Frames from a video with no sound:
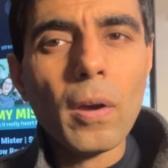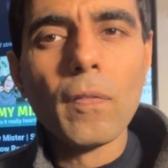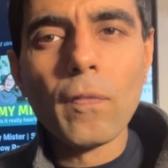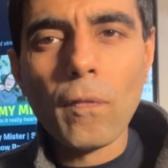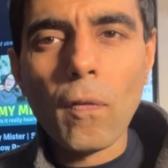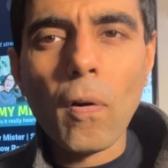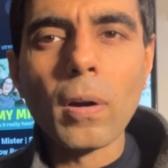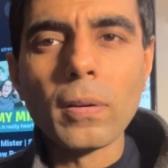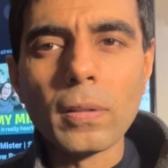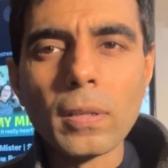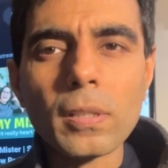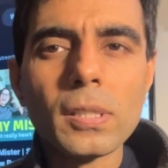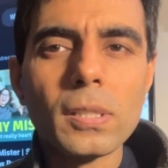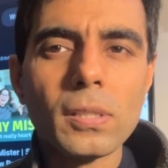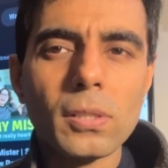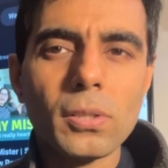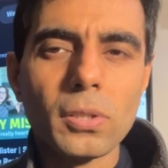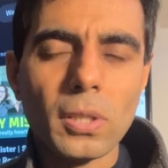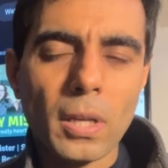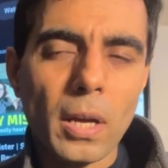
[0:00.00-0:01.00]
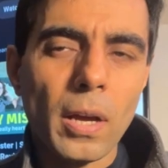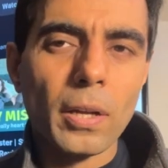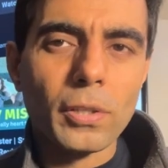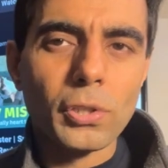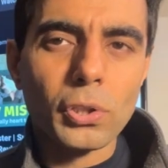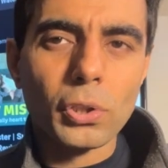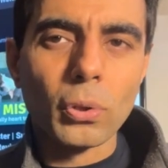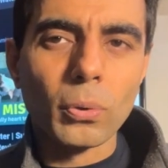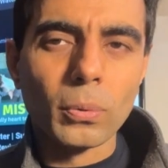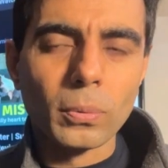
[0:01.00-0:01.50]
for this uh,
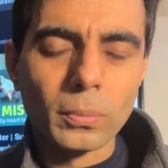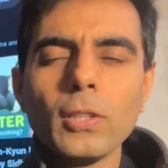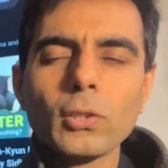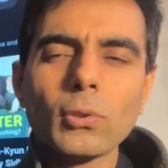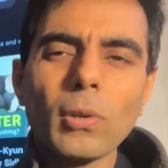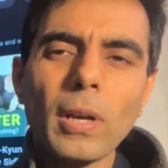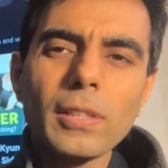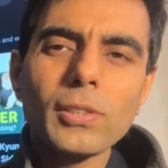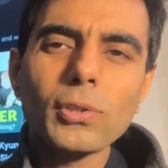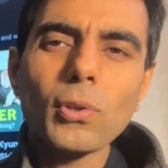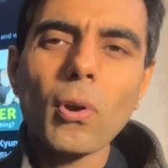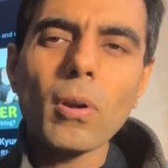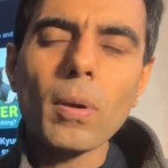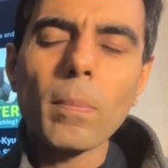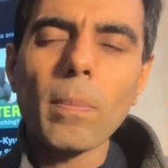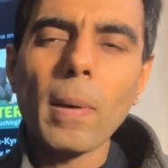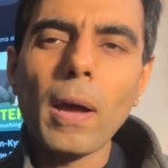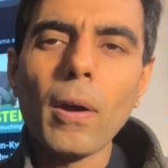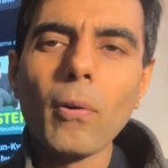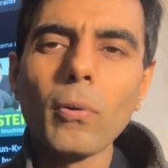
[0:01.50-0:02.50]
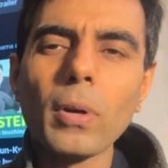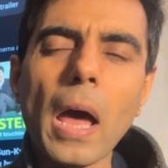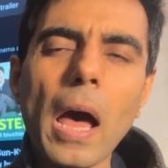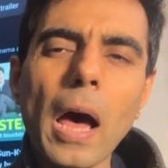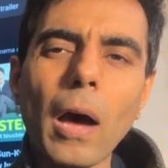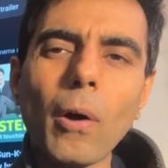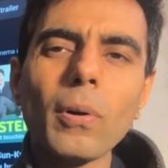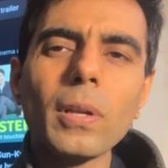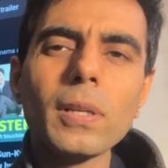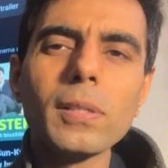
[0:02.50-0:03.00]
show. So let's talk about
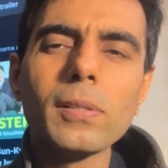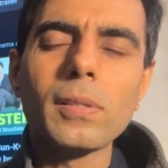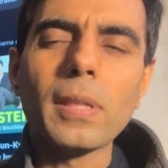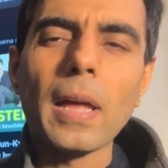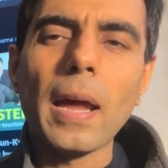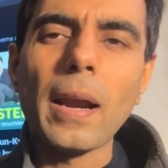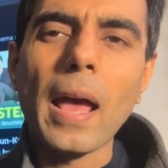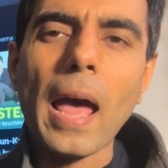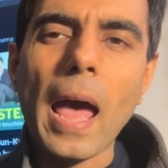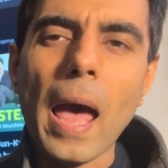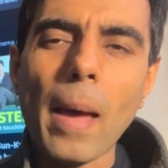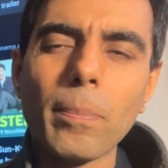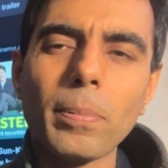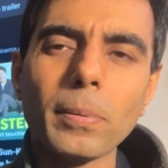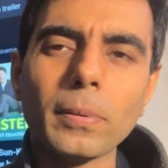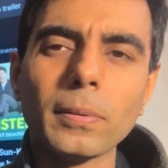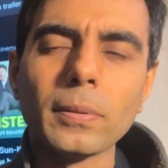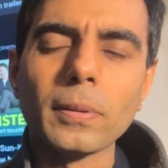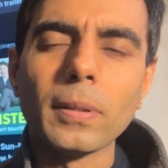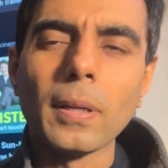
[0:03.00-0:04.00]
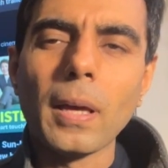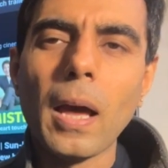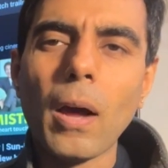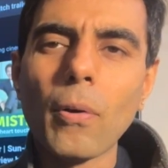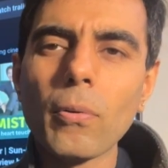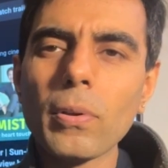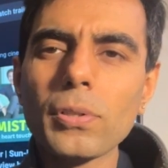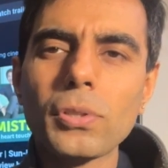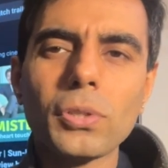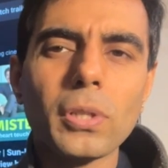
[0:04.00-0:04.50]
how does that happen? How
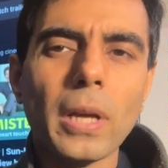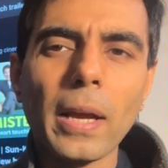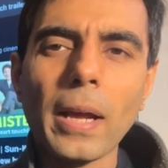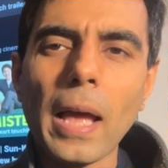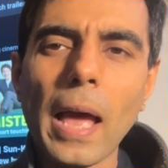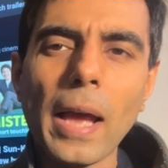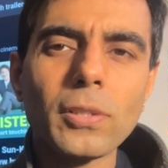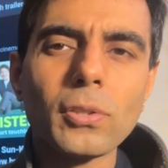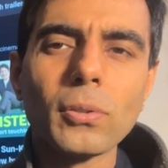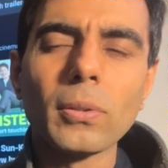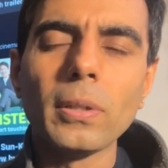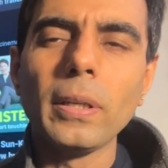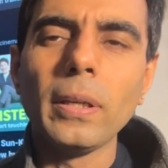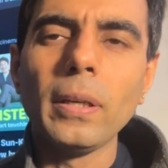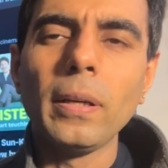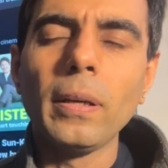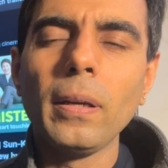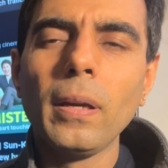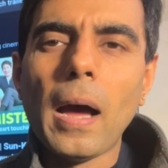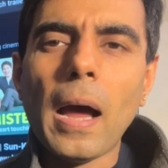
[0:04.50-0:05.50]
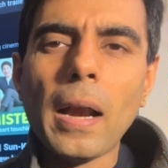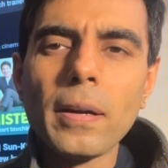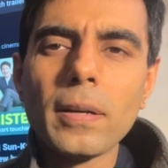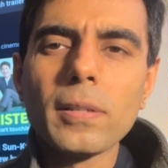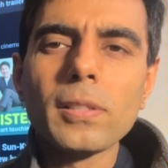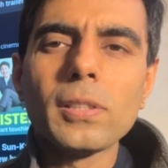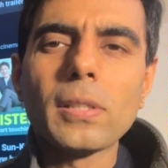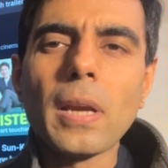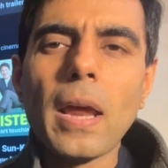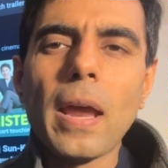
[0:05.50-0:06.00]
does Jack actually
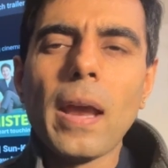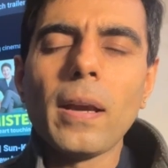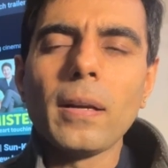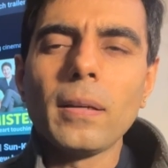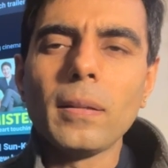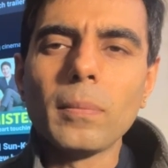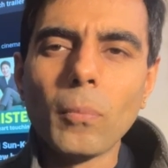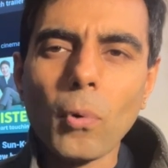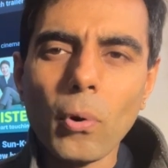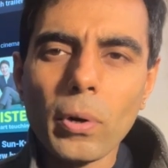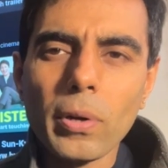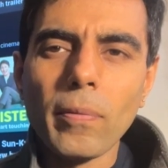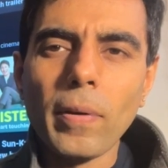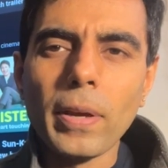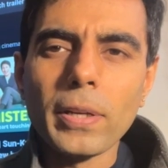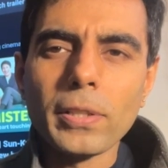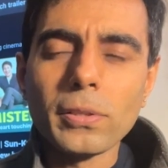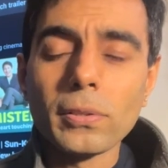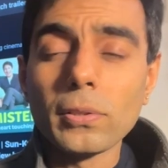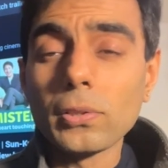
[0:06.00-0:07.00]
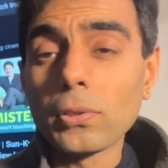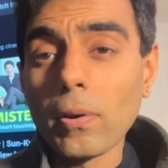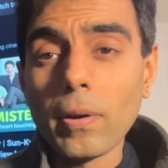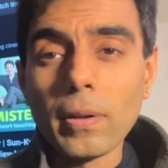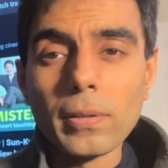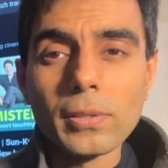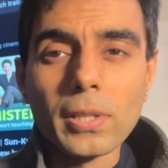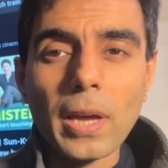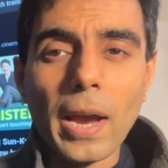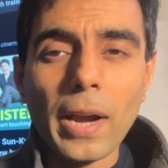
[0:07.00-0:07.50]
understand the motivations or
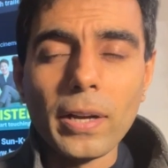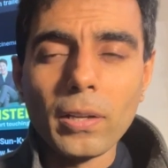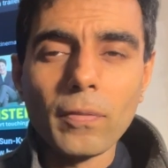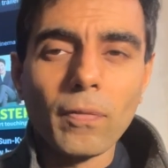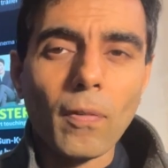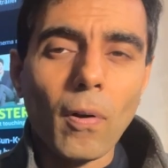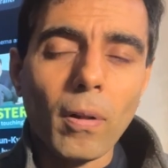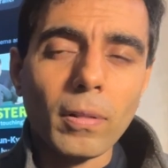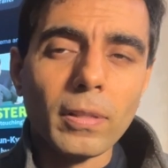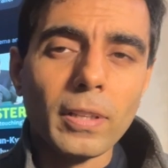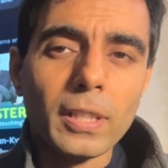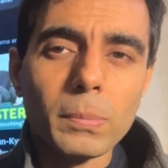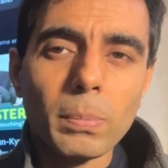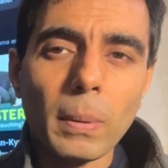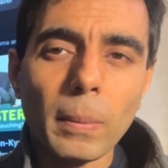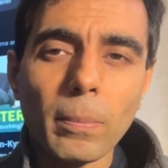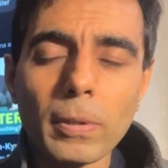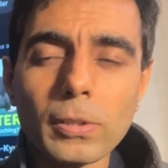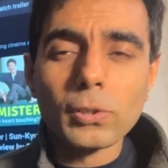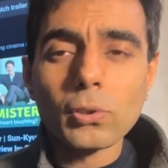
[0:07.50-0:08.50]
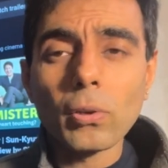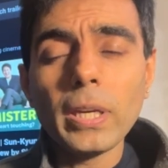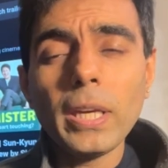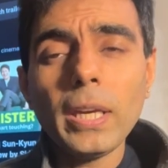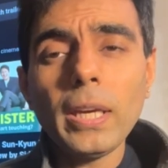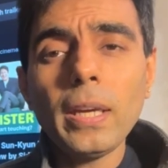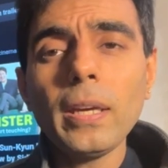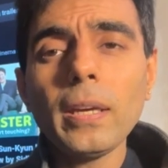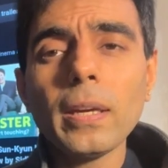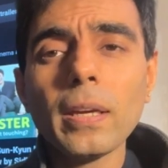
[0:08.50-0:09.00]
anxiety of all these people? So
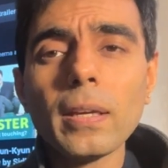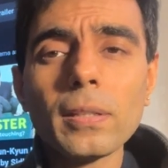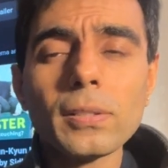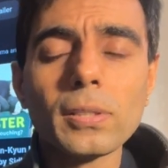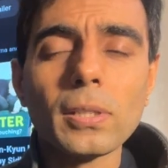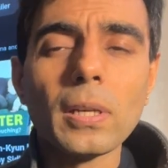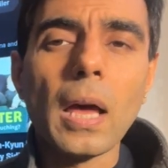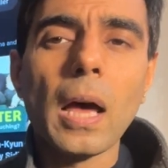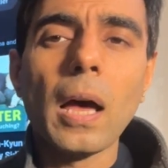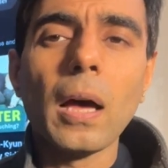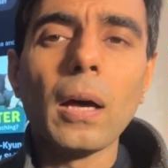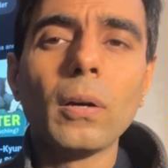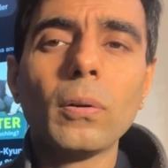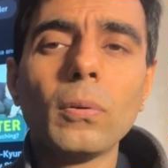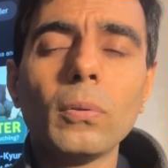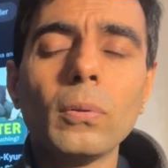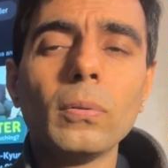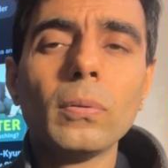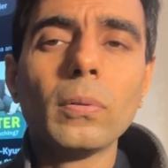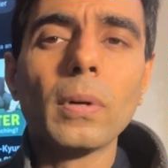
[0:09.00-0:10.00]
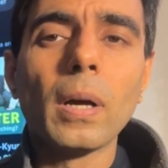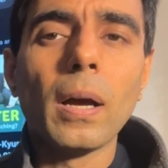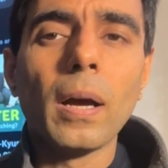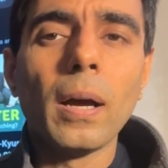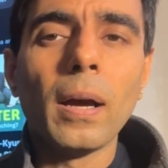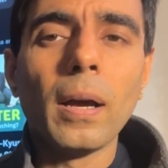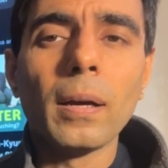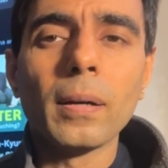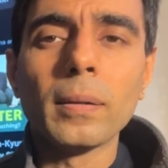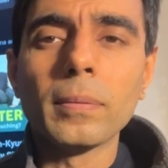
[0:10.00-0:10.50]
he is now
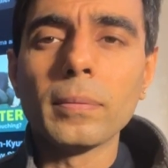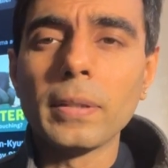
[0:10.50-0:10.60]
uh,